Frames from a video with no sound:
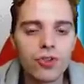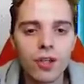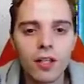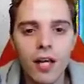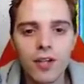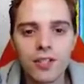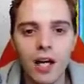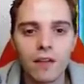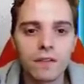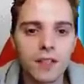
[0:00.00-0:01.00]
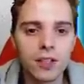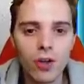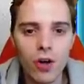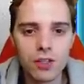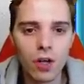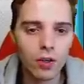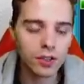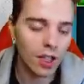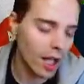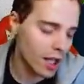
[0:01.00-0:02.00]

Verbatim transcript: You can get yourself Eternatus codes,